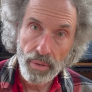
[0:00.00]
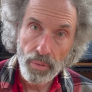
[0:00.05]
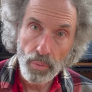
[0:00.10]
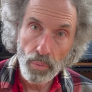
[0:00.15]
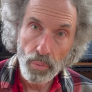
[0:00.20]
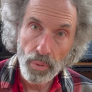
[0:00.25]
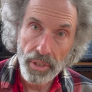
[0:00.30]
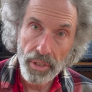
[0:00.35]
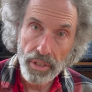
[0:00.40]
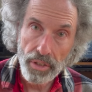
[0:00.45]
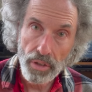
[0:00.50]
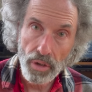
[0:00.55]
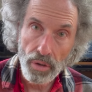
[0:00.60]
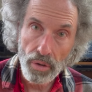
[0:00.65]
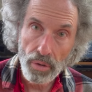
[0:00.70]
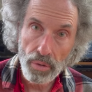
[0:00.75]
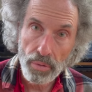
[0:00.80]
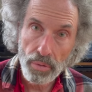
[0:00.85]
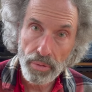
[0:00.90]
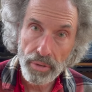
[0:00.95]
we
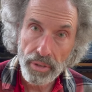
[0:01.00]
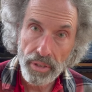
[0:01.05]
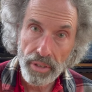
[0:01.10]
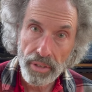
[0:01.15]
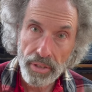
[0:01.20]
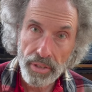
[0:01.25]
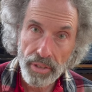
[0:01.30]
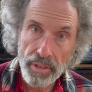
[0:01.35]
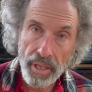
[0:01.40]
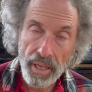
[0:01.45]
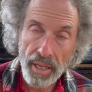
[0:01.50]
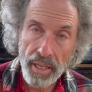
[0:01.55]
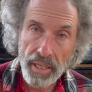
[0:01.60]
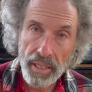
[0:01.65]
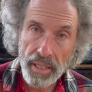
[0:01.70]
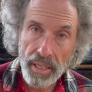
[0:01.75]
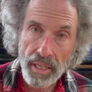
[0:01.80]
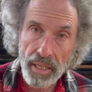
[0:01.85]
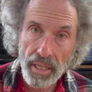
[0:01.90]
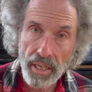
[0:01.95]
know
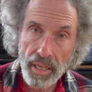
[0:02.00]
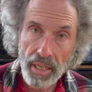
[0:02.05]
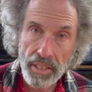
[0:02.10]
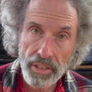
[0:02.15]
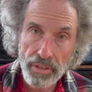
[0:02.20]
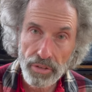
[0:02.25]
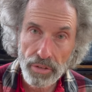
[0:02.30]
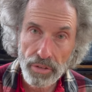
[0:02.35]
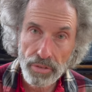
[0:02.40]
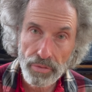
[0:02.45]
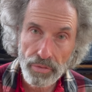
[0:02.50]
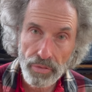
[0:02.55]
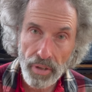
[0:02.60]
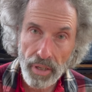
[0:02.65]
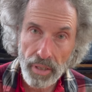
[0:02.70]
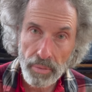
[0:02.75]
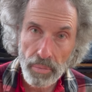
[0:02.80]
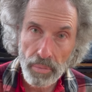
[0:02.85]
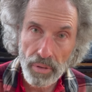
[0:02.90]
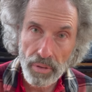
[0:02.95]
that a nerve
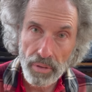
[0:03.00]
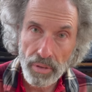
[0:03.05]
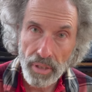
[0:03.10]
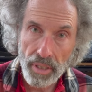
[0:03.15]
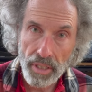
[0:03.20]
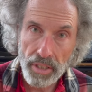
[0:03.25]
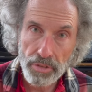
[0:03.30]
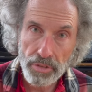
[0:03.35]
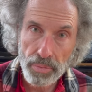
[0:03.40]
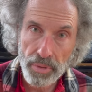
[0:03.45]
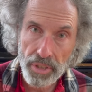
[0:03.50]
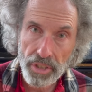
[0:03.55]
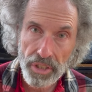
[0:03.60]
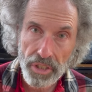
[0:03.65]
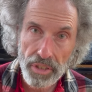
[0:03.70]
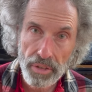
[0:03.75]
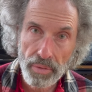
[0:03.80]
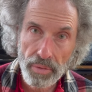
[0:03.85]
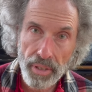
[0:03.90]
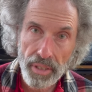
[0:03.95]
fiber has
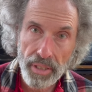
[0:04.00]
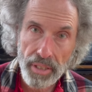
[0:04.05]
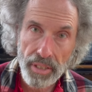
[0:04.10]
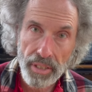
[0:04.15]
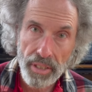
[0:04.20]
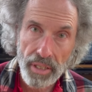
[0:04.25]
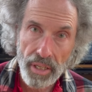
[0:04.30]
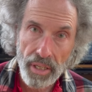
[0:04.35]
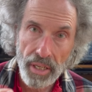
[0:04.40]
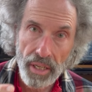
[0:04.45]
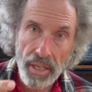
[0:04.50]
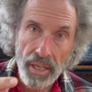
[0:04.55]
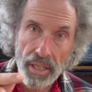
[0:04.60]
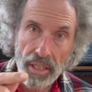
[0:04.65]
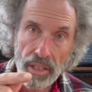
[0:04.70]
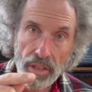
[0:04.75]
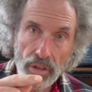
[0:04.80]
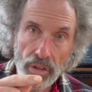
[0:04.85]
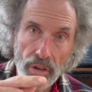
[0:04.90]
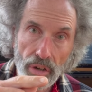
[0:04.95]
regenerated
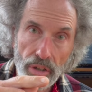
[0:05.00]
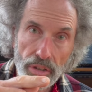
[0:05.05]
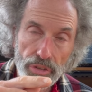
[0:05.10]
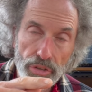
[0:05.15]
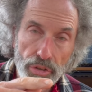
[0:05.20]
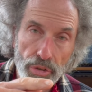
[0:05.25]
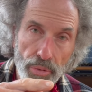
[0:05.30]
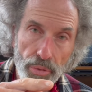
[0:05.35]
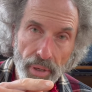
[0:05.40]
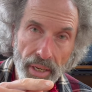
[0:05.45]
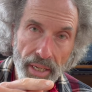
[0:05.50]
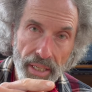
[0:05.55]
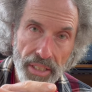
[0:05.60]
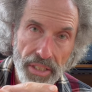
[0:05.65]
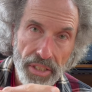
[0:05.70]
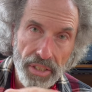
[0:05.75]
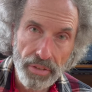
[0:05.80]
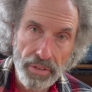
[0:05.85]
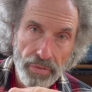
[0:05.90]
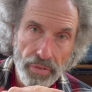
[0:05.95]
and gone to a
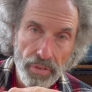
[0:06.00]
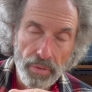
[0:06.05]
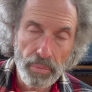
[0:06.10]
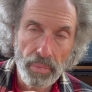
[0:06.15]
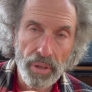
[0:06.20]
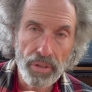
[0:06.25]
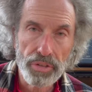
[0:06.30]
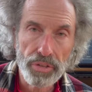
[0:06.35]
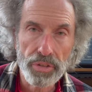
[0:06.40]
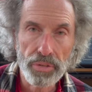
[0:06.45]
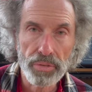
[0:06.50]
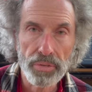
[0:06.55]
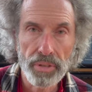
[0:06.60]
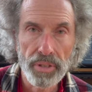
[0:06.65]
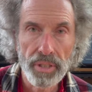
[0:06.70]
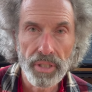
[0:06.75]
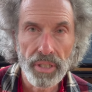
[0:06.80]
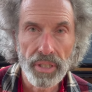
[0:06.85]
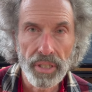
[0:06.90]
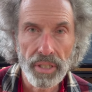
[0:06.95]
different
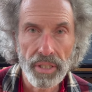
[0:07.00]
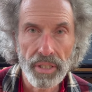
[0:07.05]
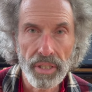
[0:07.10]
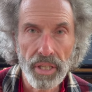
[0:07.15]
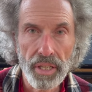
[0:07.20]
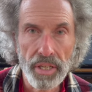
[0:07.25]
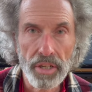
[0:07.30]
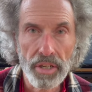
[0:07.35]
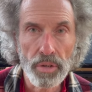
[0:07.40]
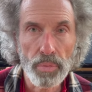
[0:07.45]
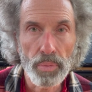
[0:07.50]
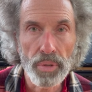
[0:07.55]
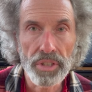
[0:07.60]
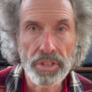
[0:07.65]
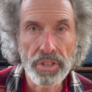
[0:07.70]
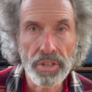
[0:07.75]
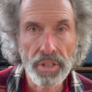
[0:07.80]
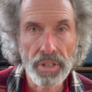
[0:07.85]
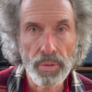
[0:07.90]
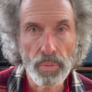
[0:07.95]
muscle than it
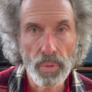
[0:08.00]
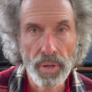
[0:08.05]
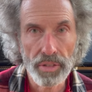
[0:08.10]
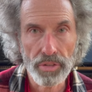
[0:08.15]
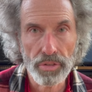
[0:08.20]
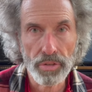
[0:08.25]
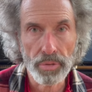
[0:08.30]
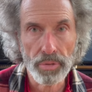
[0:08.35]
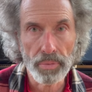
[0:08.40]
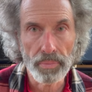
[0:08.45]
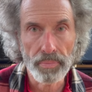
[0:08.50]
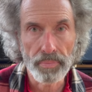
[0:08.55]
originally went to.